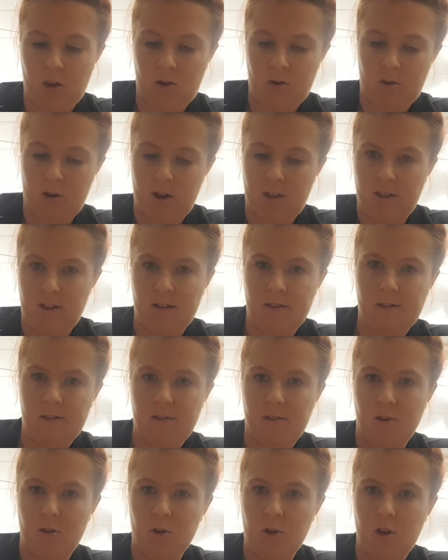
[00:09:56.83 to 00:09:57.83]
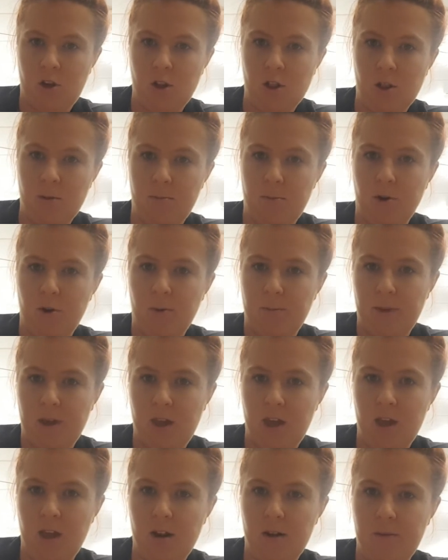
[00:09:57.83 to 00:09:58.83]
Create that circular bottom
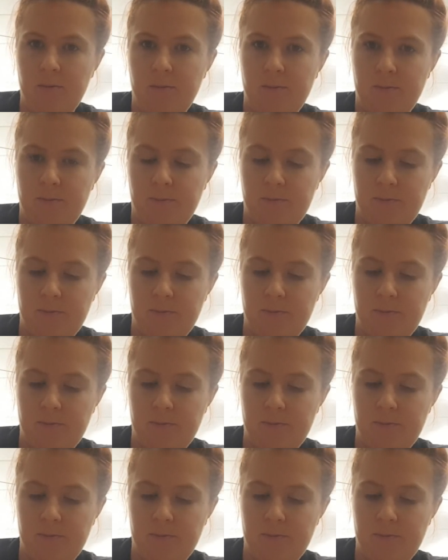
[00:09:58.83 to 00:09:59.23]
again.